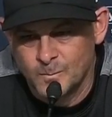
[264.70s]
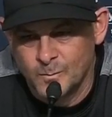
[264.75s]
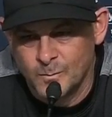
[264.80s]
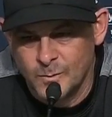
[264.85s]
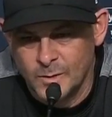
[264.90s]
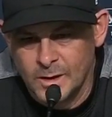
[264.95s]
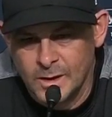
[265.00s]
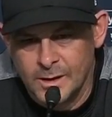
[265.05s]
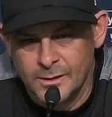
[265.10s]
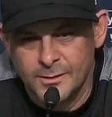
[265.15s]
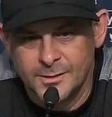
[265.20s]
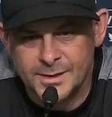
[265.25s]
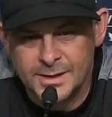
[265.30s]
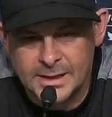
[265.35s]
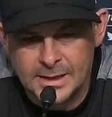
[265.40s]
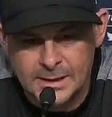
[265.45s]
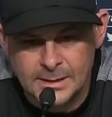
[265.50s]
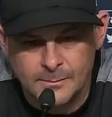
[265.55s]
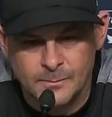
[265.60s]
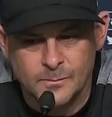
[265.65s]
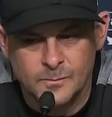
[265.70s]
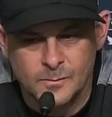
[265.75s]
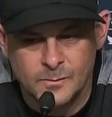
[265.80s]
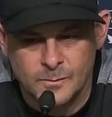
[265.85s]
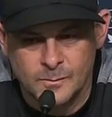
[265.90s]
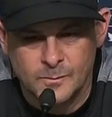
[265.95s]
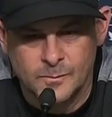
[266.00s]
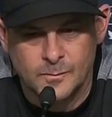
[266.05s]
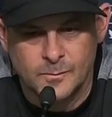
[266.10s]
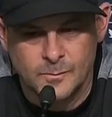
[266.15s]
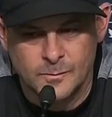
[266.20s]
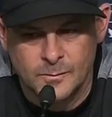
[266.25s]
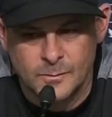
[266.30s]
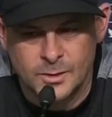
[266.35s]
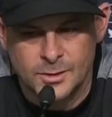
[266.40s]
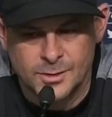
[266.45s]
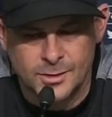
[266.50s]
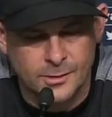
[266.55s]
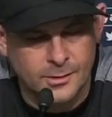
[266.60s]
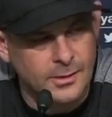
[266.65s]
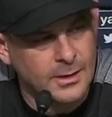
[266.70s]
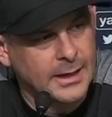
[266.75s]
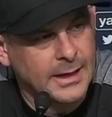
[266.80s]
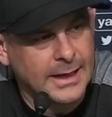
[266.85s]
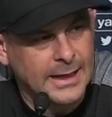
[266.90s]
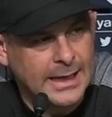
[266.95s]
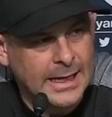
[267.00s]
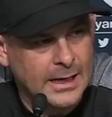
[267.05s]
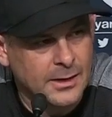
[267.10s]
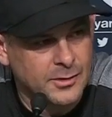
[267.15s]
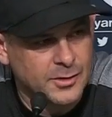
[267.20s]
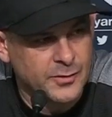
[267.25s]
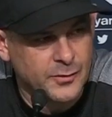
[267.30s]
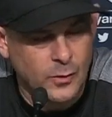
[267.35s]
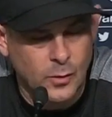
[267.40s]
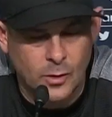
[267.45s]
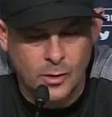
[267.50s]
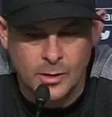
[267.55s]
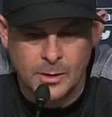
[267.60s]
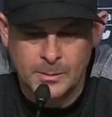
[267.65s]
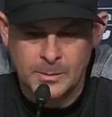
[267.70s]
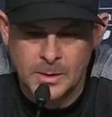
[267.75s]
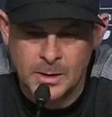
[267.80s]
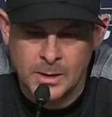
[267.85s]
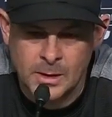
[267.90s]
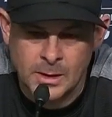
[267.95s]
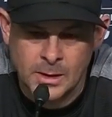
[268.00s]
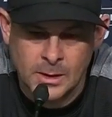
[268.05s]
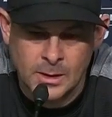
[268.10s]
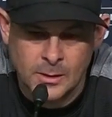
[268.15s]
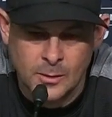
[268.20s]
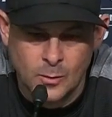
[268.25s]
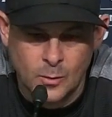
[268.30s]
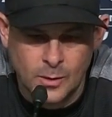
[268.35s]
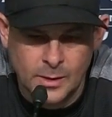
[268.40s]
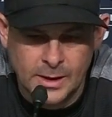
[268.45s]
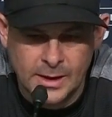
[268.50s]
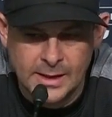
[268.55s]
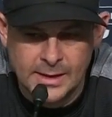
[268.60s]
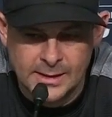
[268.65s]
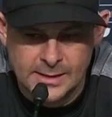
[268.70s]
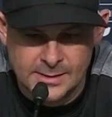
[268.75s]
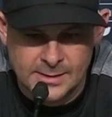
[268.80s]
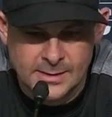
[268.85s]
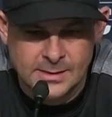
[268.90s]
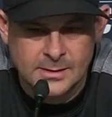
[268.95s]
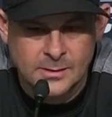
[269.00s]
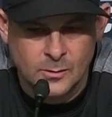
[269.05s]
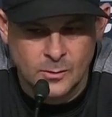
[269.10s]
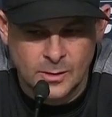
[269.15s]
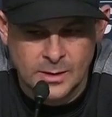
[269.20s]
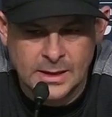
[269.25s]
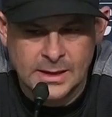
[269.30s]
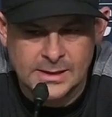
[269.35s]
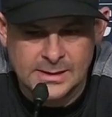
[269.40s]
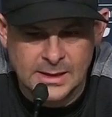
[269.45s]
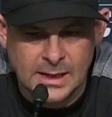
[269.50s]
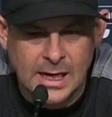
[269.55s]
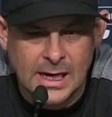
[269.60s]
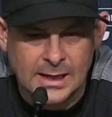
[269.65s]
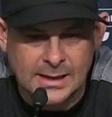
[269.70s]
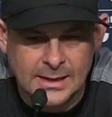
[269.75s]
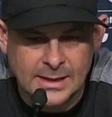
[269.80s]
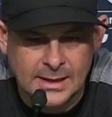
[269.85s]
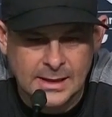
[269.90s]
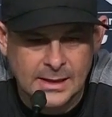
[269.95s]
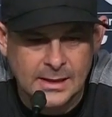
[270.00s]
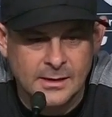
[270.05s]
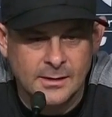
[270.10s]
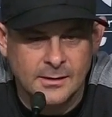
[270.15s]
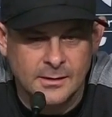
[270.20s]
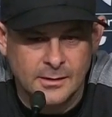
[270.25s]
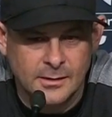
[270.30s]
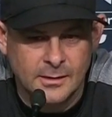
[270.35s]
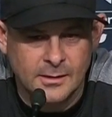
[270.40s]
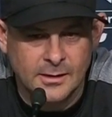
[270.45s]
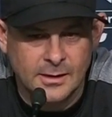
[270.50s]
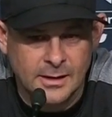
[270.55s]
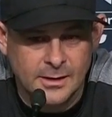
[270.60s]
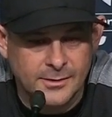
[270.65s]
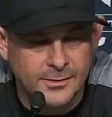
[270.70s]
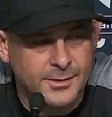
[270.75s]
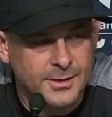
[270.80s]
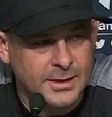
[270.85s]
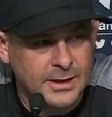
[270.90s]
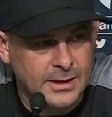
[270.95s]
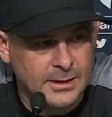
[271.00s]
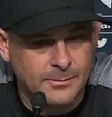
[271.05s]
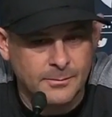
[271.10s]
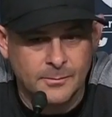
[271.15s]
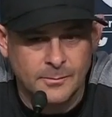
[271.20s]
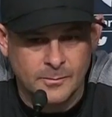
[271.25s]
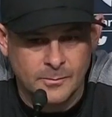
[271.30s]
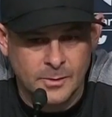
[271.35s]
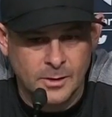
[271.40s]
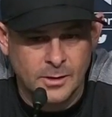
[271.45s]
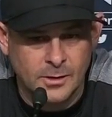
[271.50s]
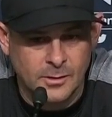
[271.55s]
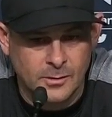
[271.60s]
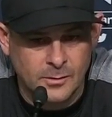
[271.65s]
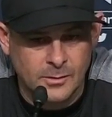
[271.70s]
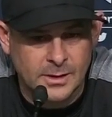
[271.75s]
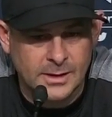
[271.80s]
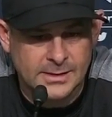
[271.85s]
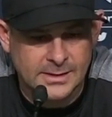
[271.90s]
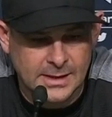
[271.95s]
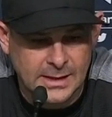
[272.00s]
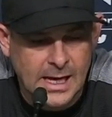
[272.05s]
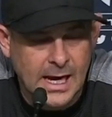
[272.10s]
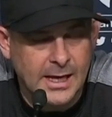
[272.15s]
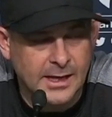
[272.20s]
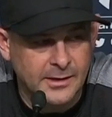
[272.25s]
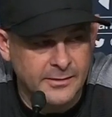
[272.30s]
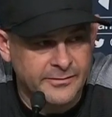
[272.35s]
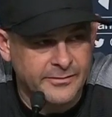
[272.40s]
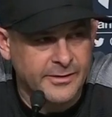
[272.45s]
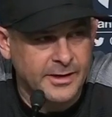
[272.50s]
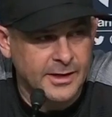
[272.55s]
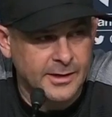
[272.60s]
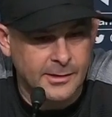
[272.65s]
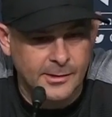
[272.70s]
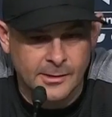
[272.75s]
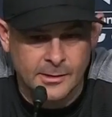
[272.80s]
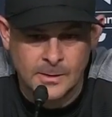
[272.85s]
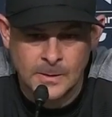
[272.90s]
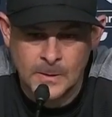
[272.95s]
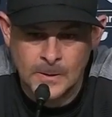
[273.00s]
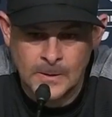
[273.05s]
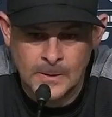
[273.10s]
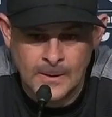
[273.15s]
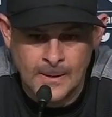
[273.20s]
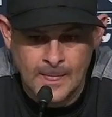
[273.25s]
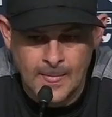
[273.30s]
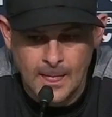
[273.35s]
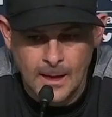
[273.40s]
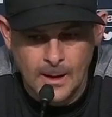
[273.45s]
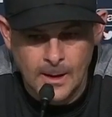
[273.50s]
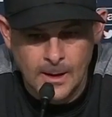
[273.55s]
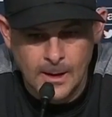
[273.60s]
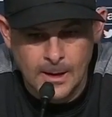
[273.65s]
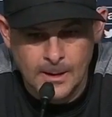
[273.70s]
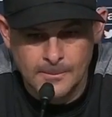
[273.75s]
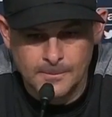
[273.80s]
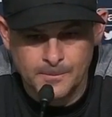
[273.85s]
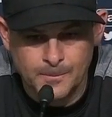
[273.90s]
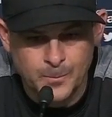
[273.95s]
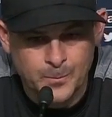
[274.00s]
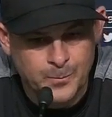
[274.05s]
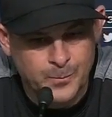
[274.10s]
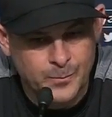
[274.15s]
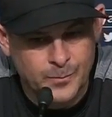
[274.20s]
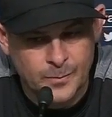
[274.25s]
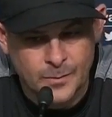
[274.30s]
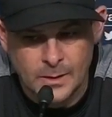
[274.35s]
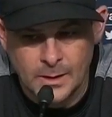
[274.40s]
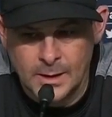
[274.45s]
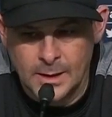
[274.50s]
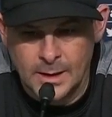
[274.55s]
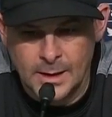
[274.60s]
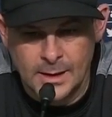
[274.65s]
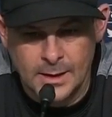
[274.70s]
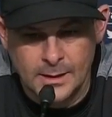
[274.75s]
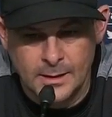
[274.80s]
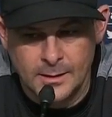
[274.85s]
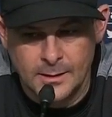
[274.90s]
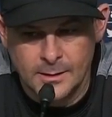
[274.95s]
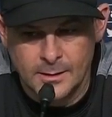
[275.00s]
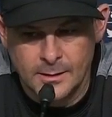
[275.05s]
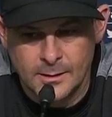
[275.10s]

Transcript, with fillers: the other team certainly accounts for him when he's when he's locked in. The other team, you know, he's a guy you fear, um, and